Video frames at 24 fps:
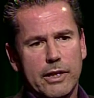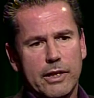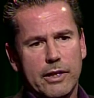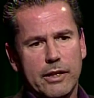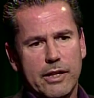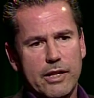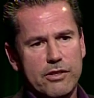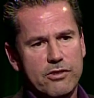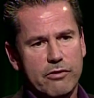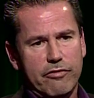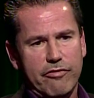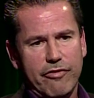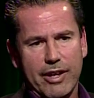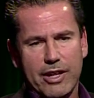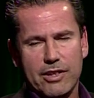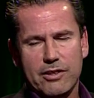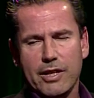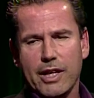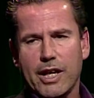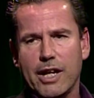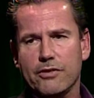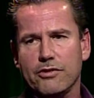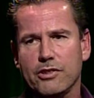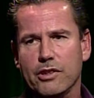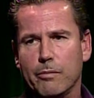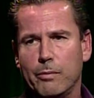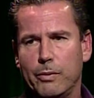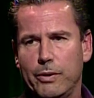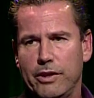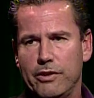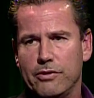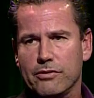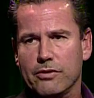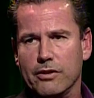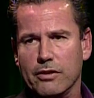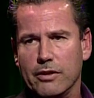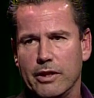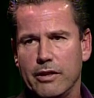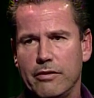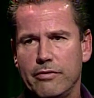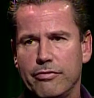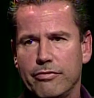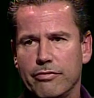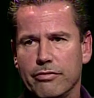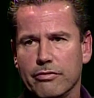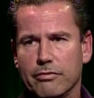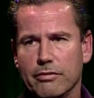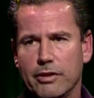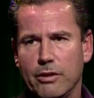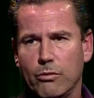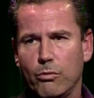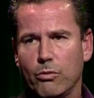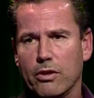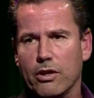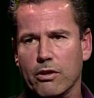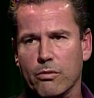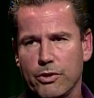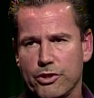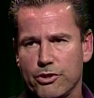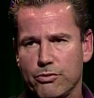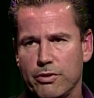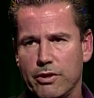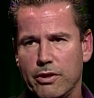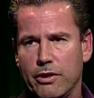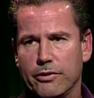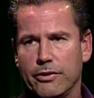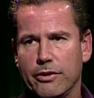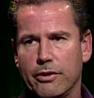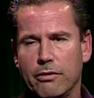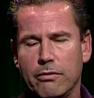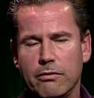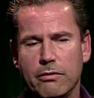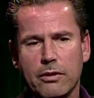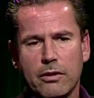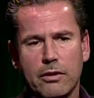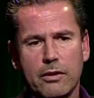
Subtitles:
It's a fantastic place to live and work, which we all know,